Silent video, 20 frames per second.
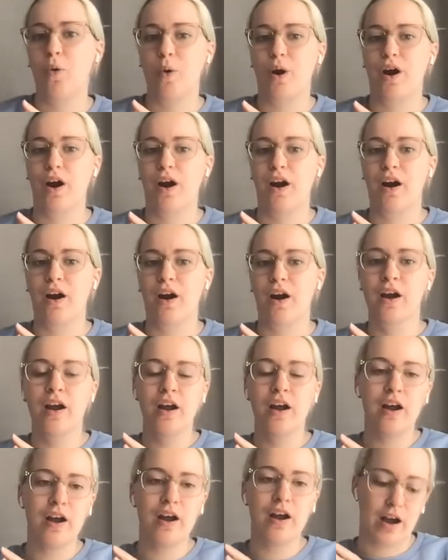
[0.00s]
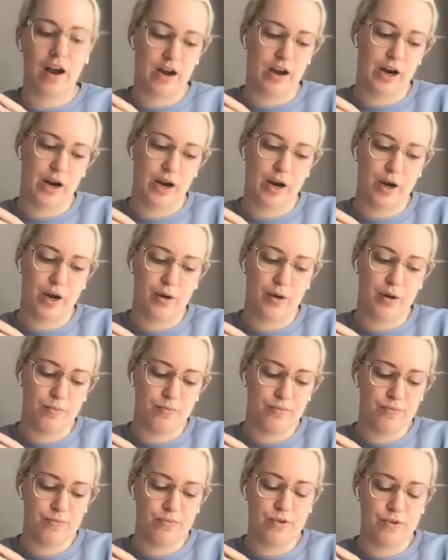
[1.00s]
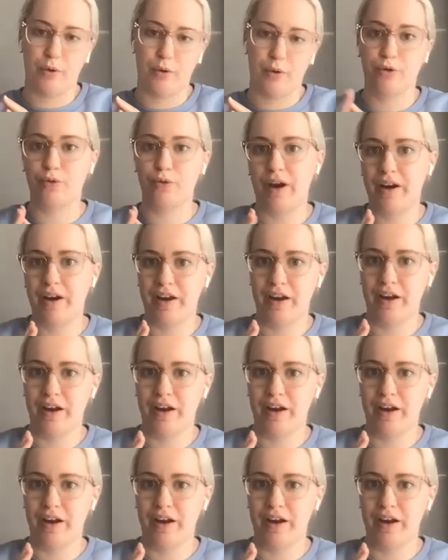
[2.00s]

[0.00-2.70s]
or you know, threatening